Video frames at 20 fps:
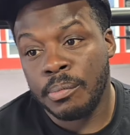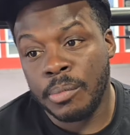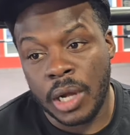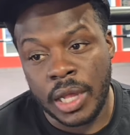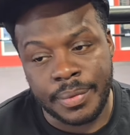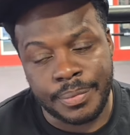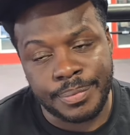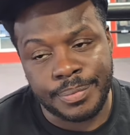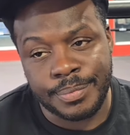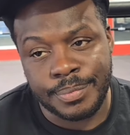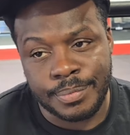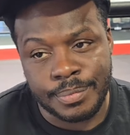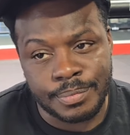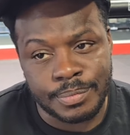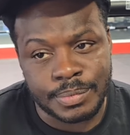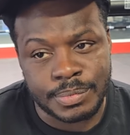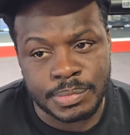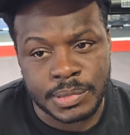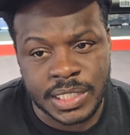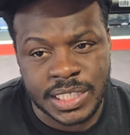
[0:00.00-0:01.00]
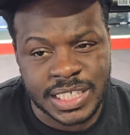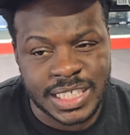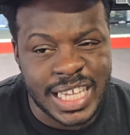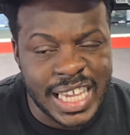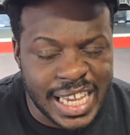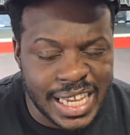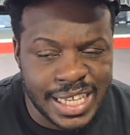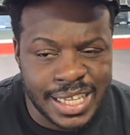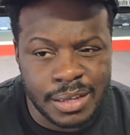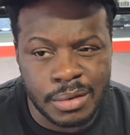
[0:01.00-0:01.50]
but
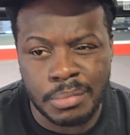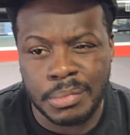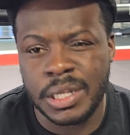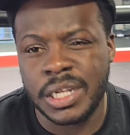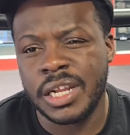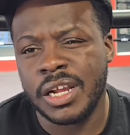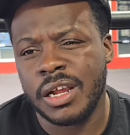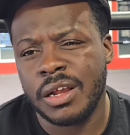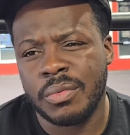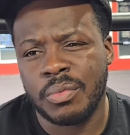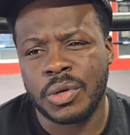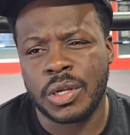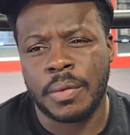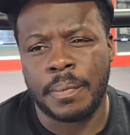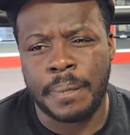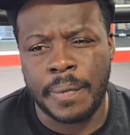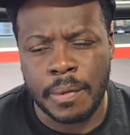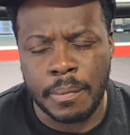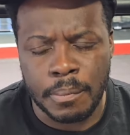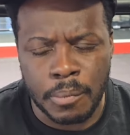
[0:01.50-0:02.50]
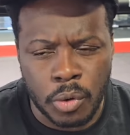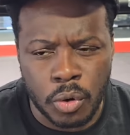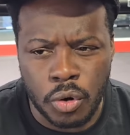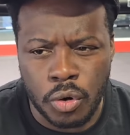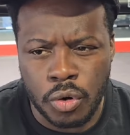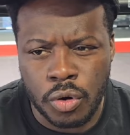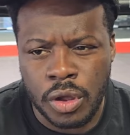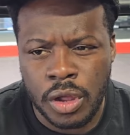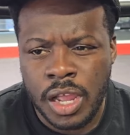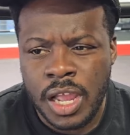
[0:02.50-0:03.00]
seeing him in there with a pit
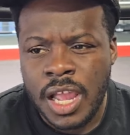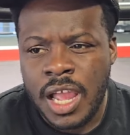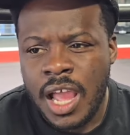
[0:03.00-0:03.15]
bull,